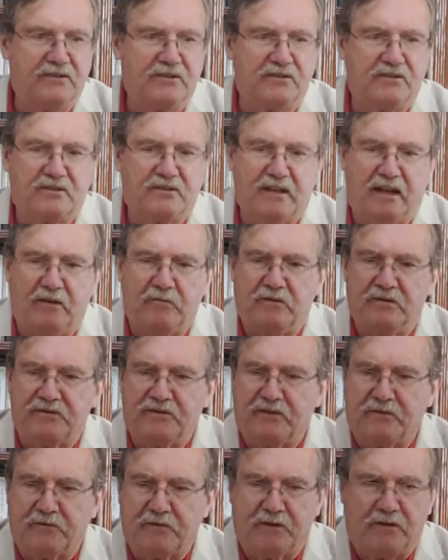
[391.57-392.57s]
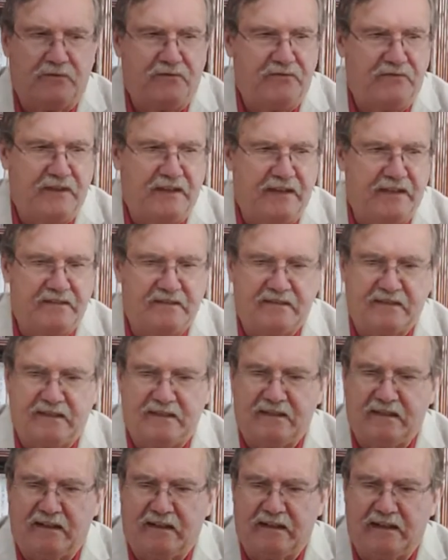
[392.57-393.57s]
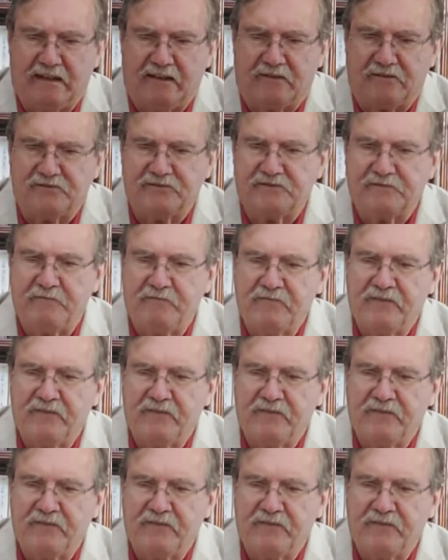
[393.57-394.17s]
just not with the real fancy dials.